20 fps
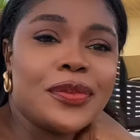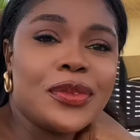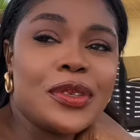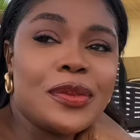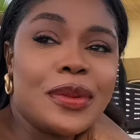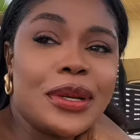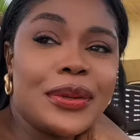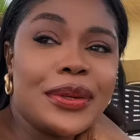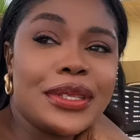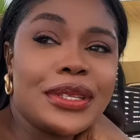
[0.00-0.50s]
To
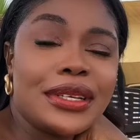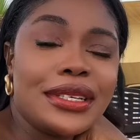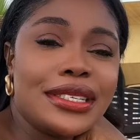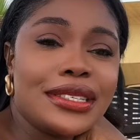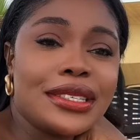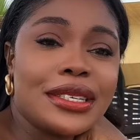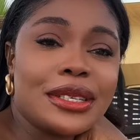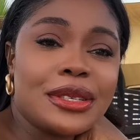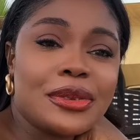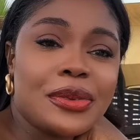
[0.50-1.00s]
my returning
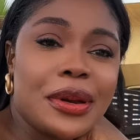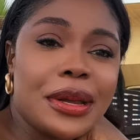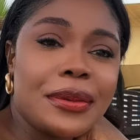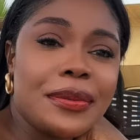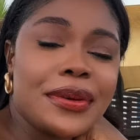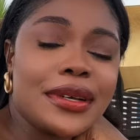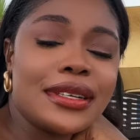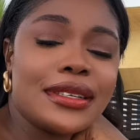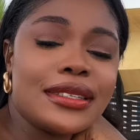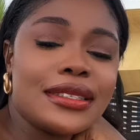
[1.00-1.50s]

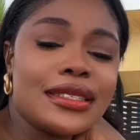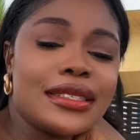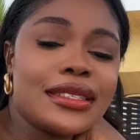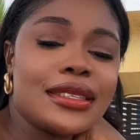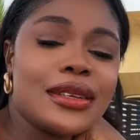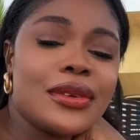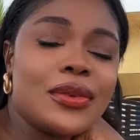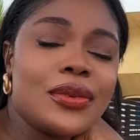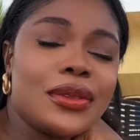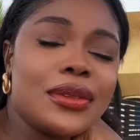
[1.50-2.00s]
subscribers,
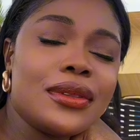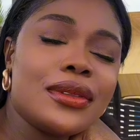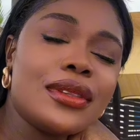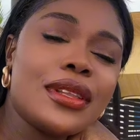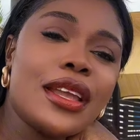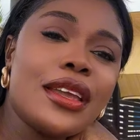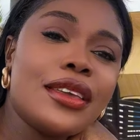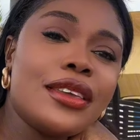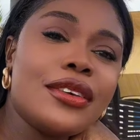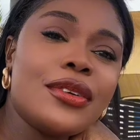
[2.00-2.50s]

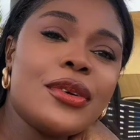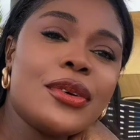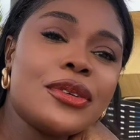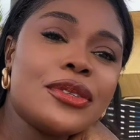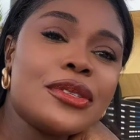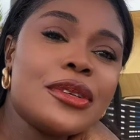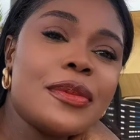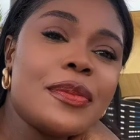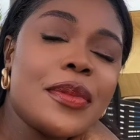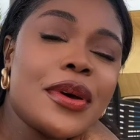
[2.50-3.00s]
thank you all
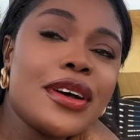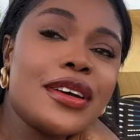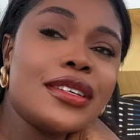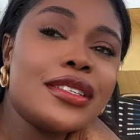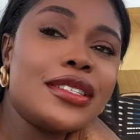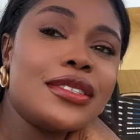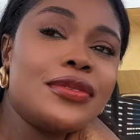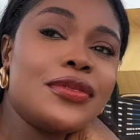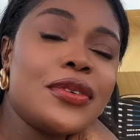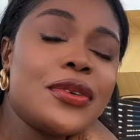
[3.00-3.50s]
so
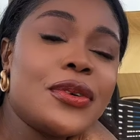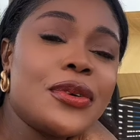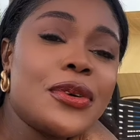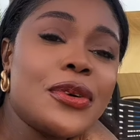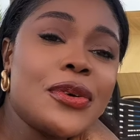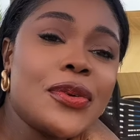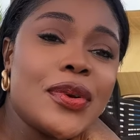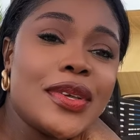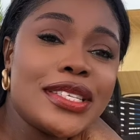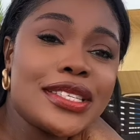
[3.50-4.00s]
much for
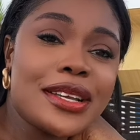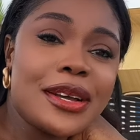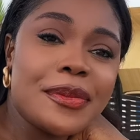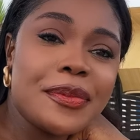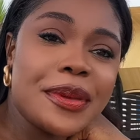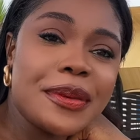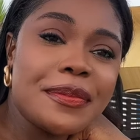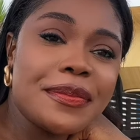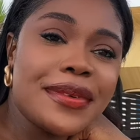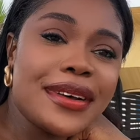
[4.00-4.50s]
always
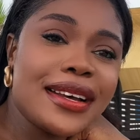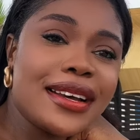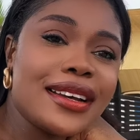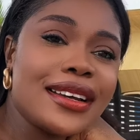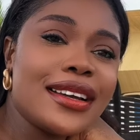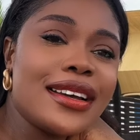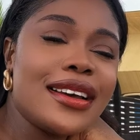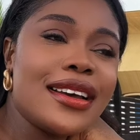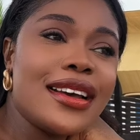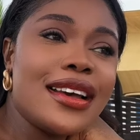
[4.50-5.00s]
coming
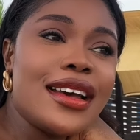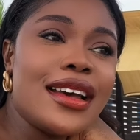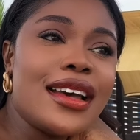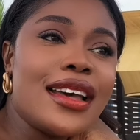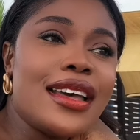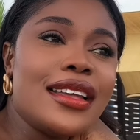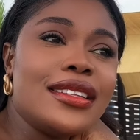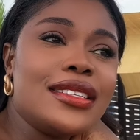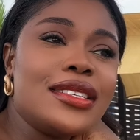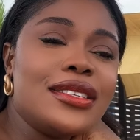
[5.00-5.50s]
back.
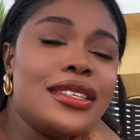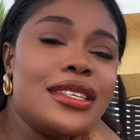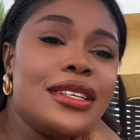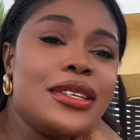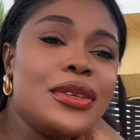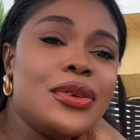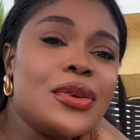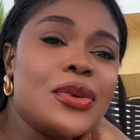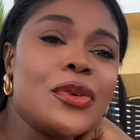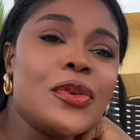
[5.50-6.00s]
To the
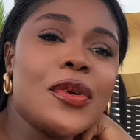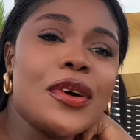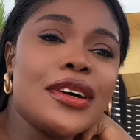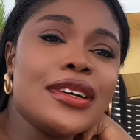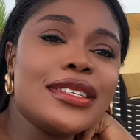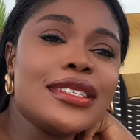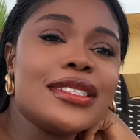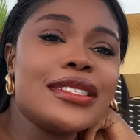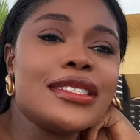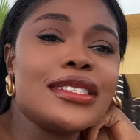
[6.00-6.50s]
new
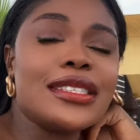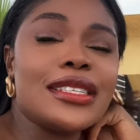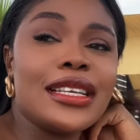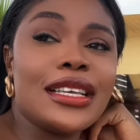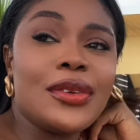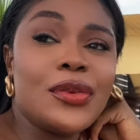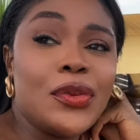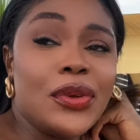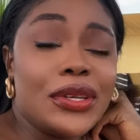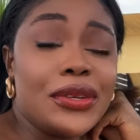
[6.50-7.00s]
ones,
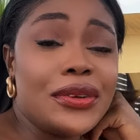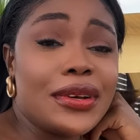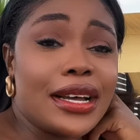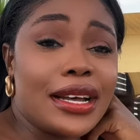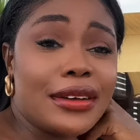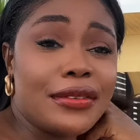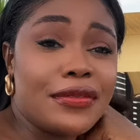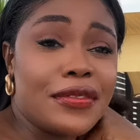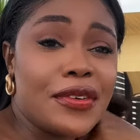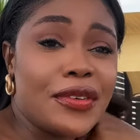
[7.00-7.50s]
we do
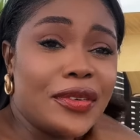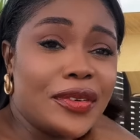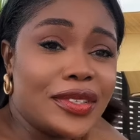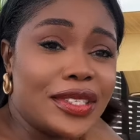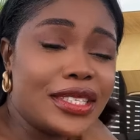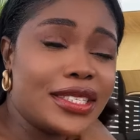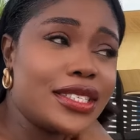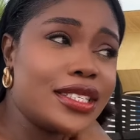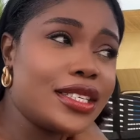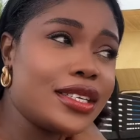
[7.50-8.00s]
have fun on
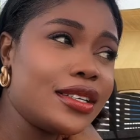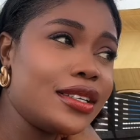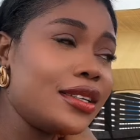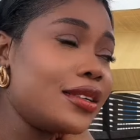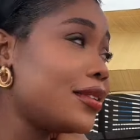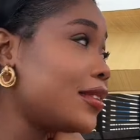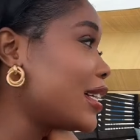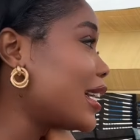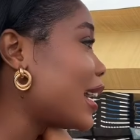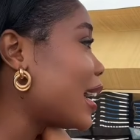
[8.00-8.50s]
this
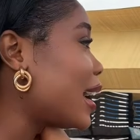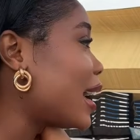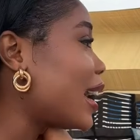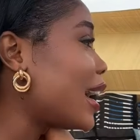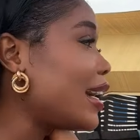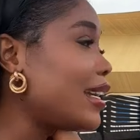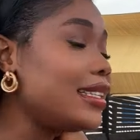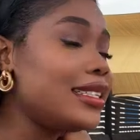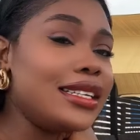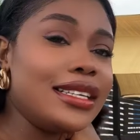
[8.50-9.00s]
channel.
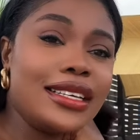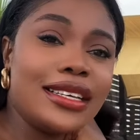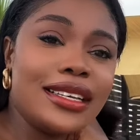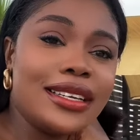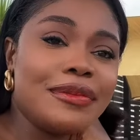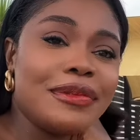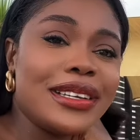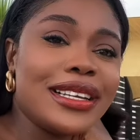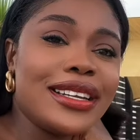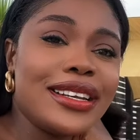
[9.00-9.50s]

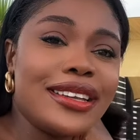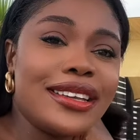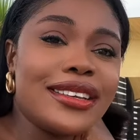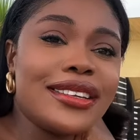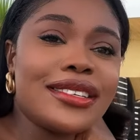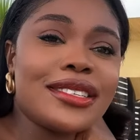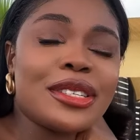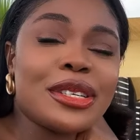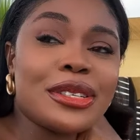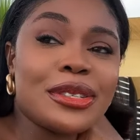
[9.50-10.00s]
Kindly click
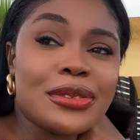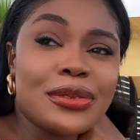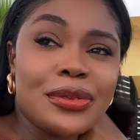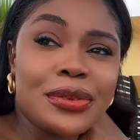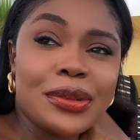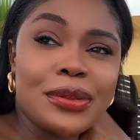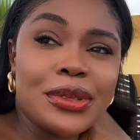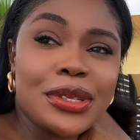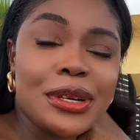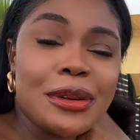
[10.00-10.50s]
the
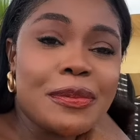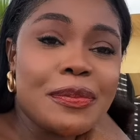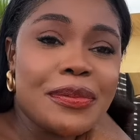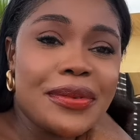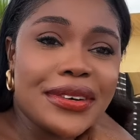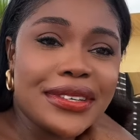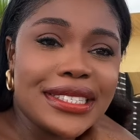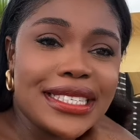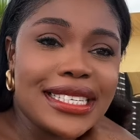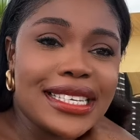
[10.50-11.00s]
subscription
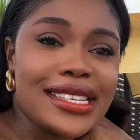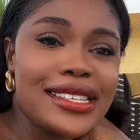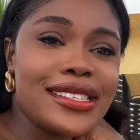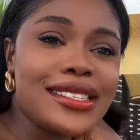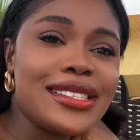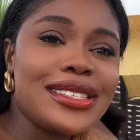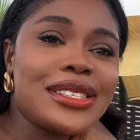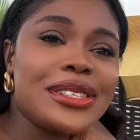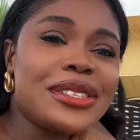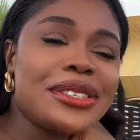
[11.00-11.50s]
button
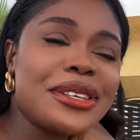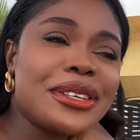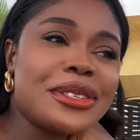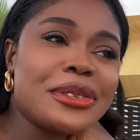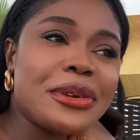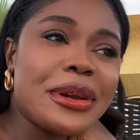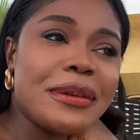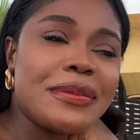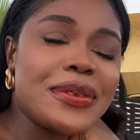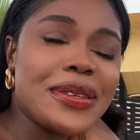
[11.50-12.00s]
to
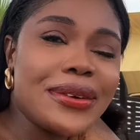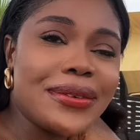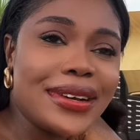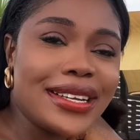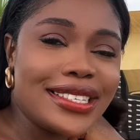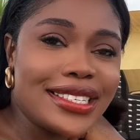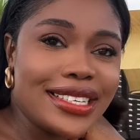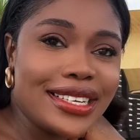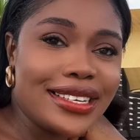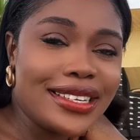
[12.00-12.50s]
subscribe to
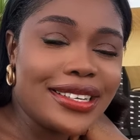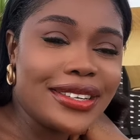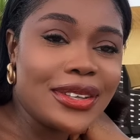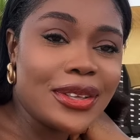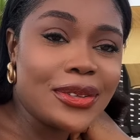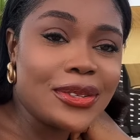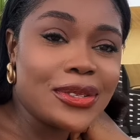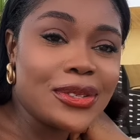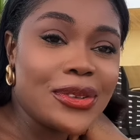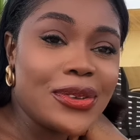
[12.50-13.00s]
our
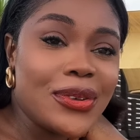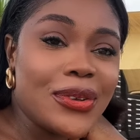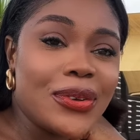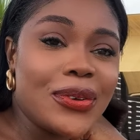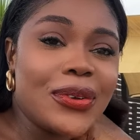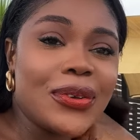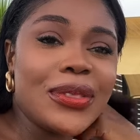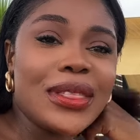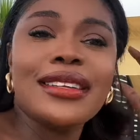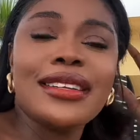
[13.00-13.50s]
channel,
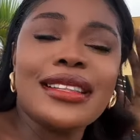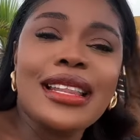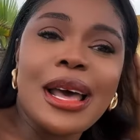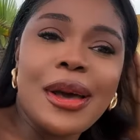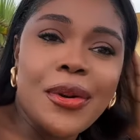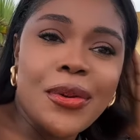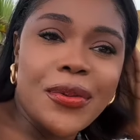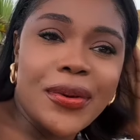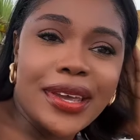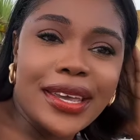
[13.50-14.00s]
so
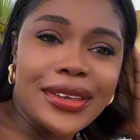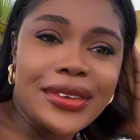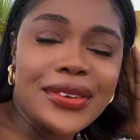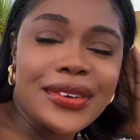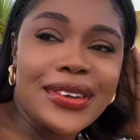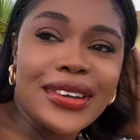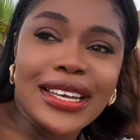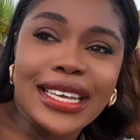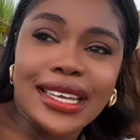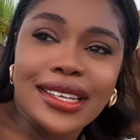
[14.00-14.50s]
that way you
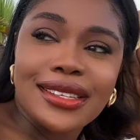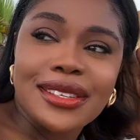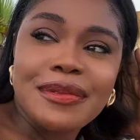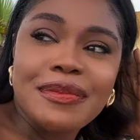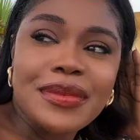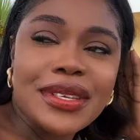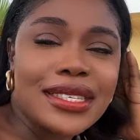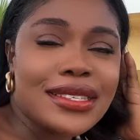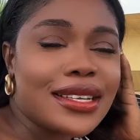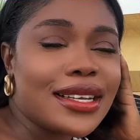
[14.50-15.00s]
don't get to
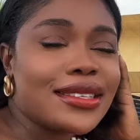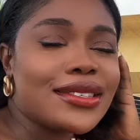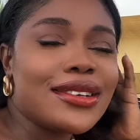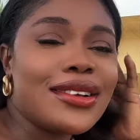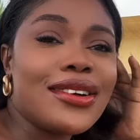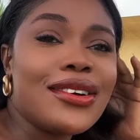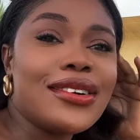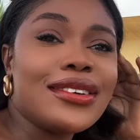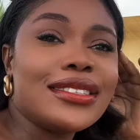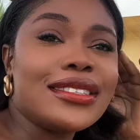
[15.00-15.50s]
miss out
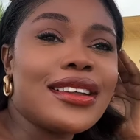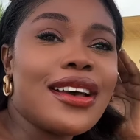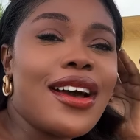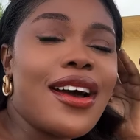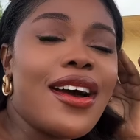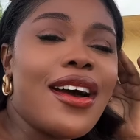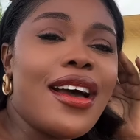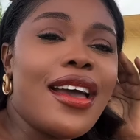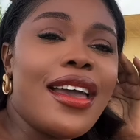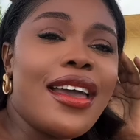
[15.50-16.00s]
on
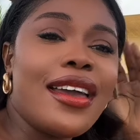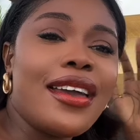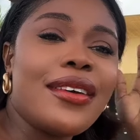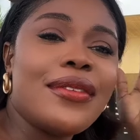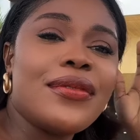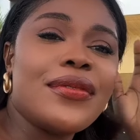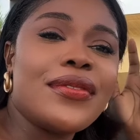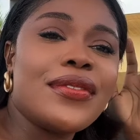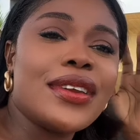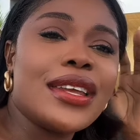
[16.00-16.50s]

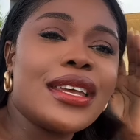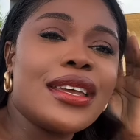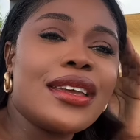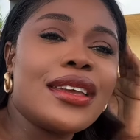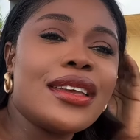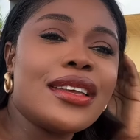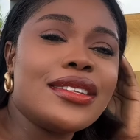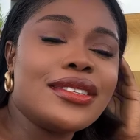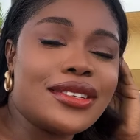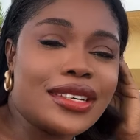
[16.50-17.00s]
every
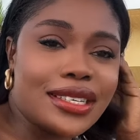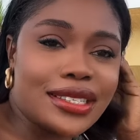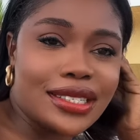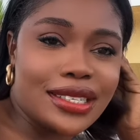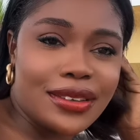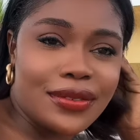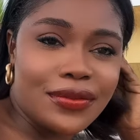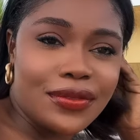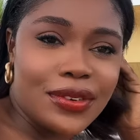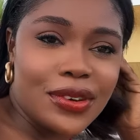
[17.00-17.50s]

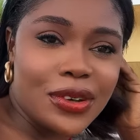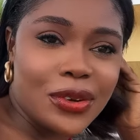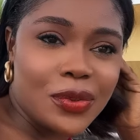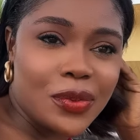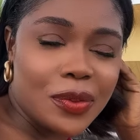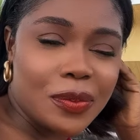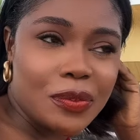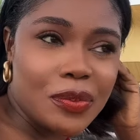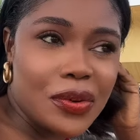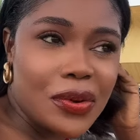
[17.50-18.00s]
interesting vlog
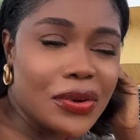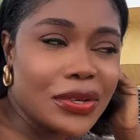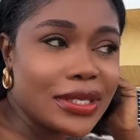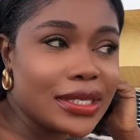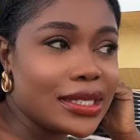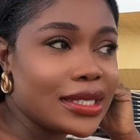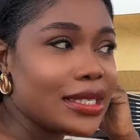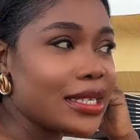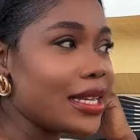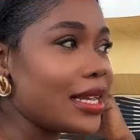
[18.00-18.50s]
we
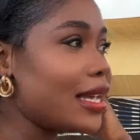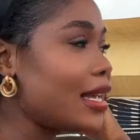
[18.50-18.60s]
post.